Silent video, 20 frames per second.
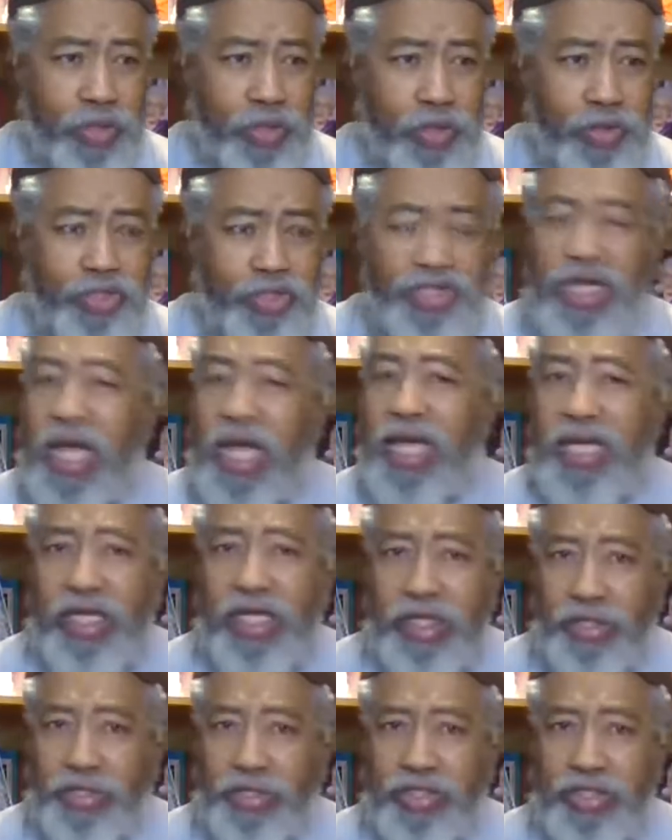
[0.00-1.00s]

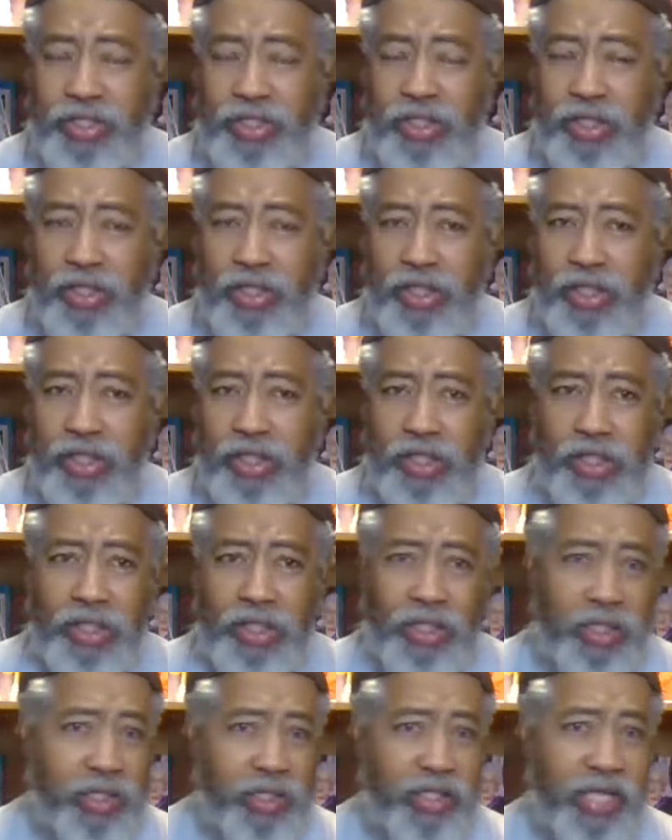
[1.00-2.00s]
changed
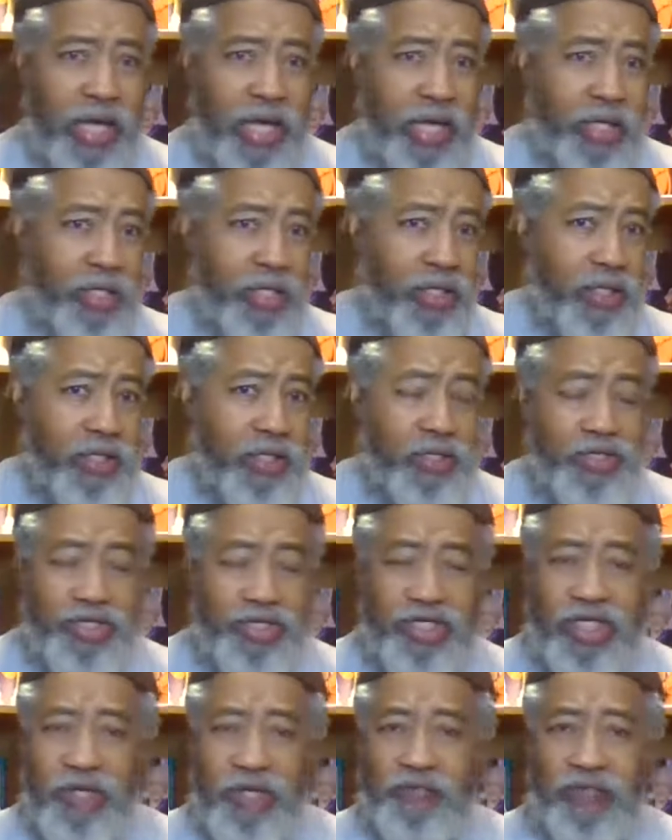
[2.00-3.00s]
that
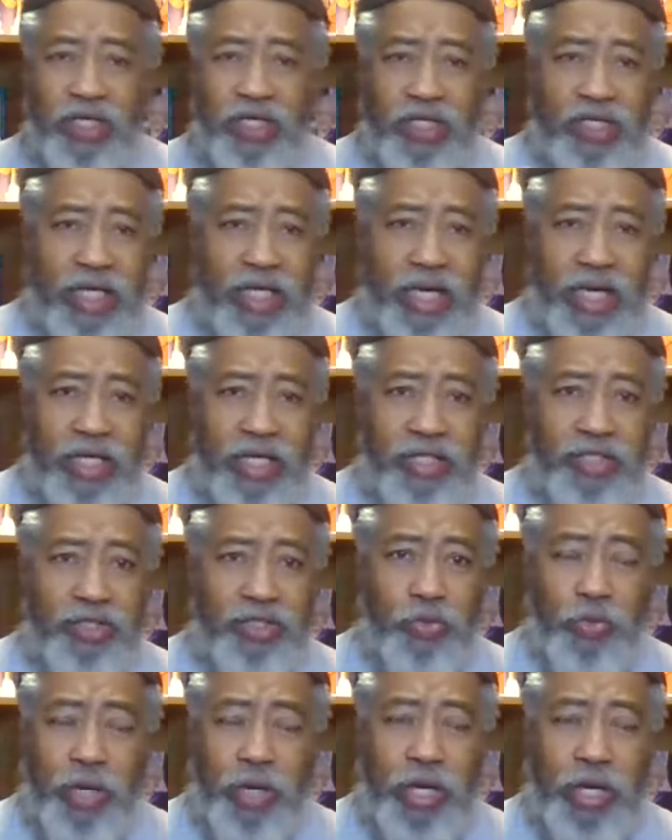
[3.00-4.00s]
shifted things to
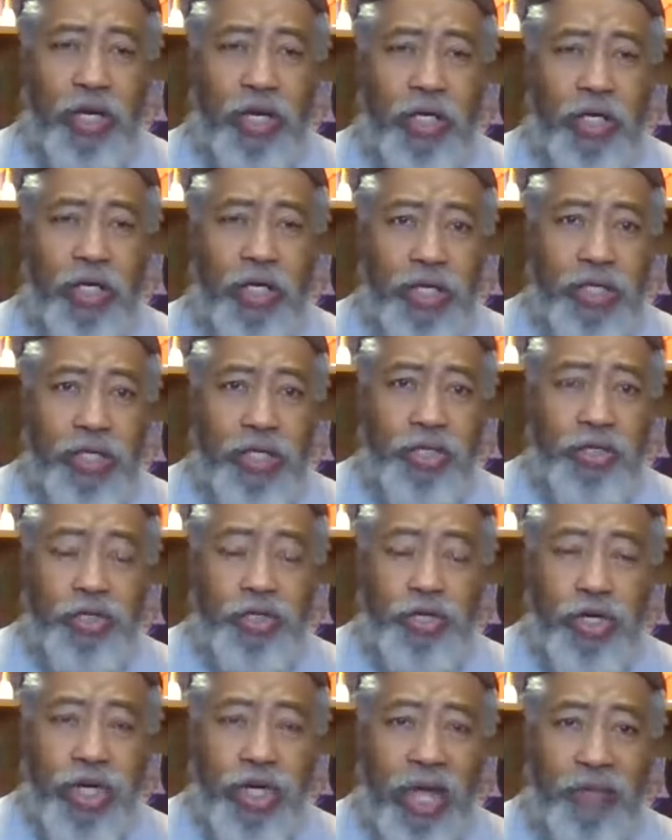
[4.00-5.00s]
where you
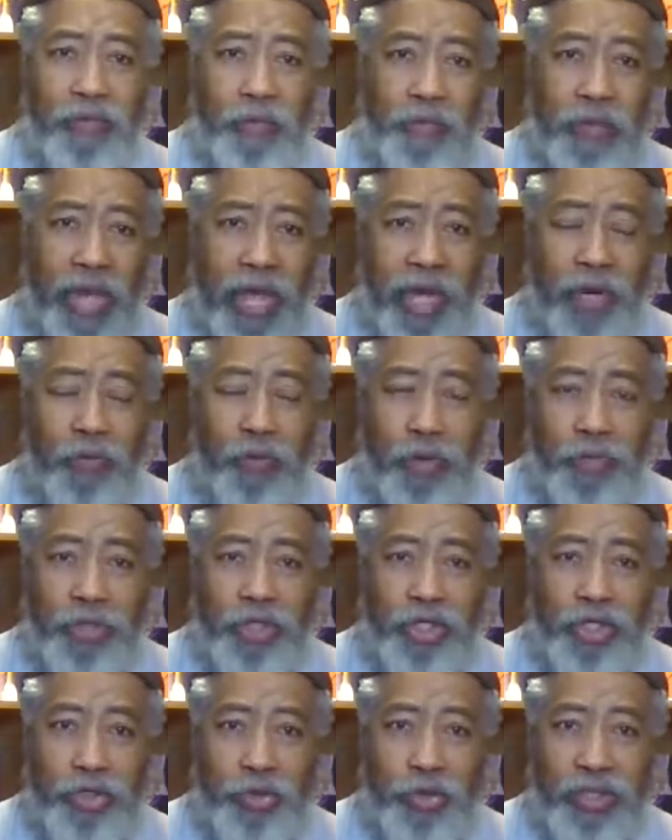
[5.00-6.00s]
could have a black woman
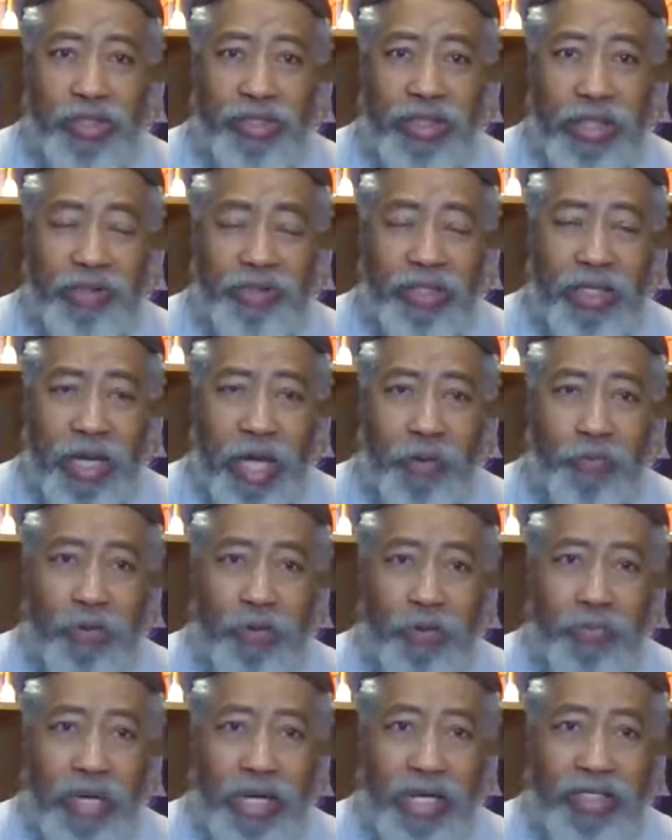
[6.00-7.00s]
doing something like what
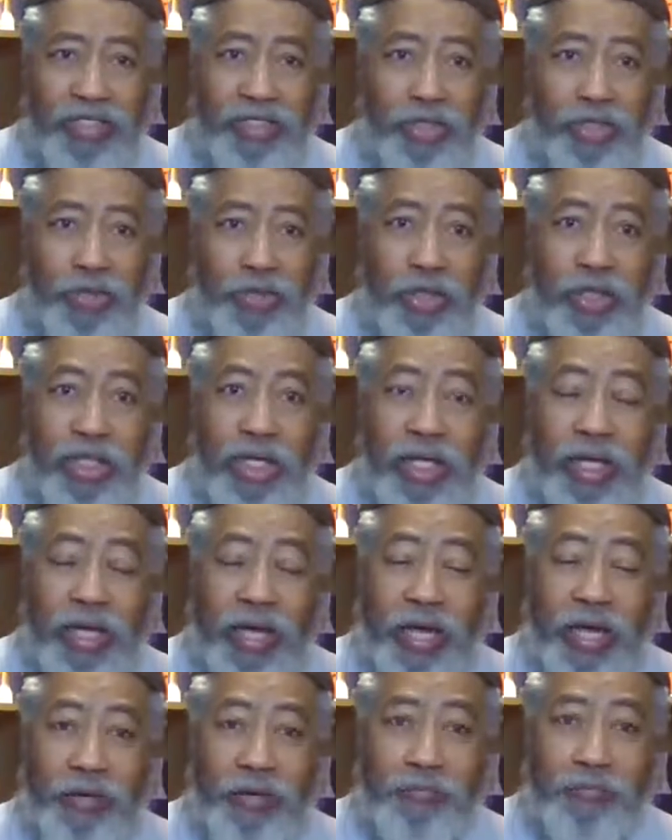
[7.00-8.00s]
Mae's doing
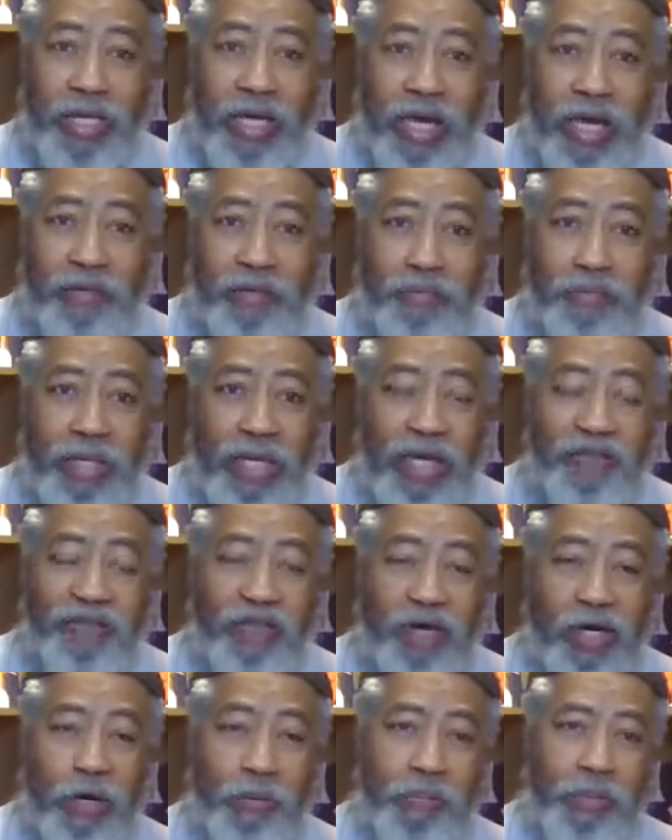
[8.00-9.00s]
and be a
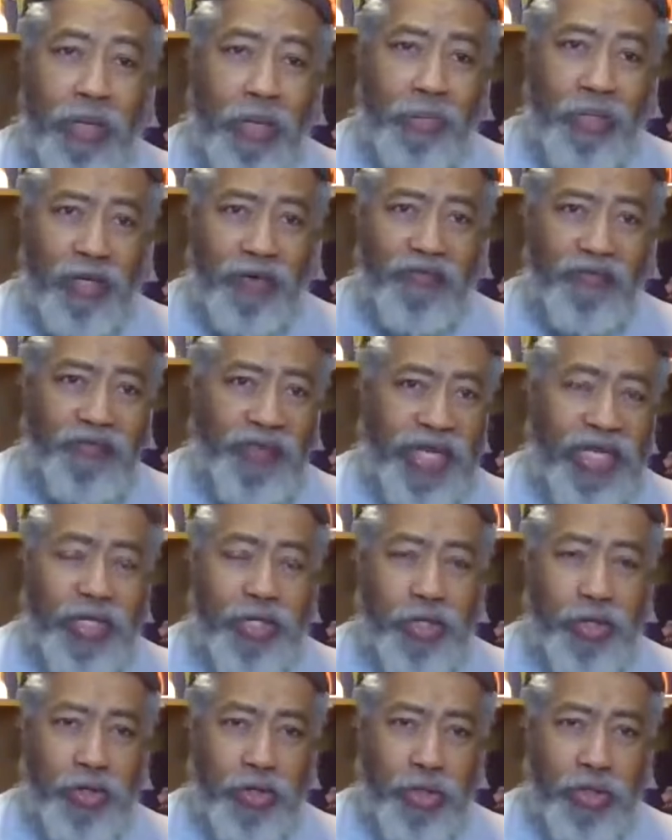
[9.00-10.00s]
very public
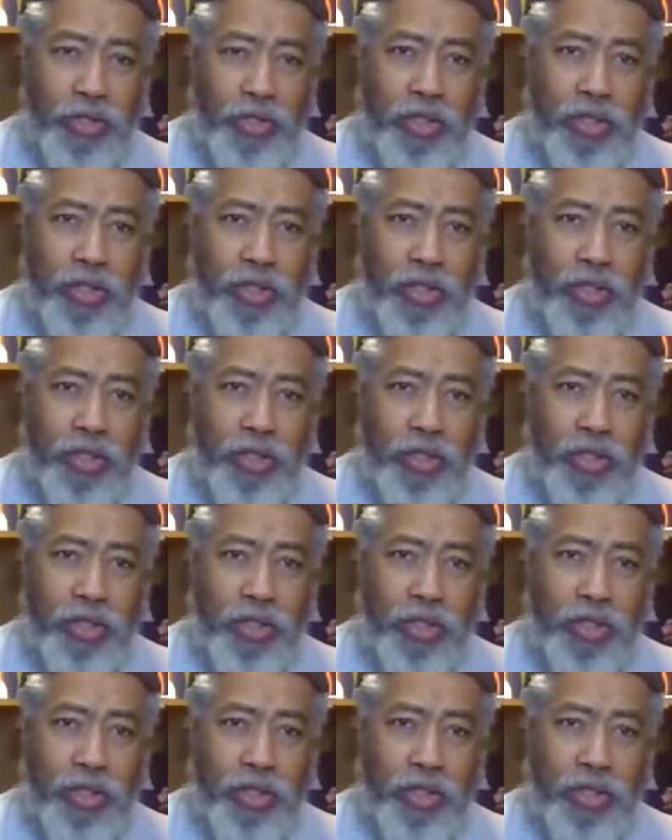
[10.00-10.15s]
figure,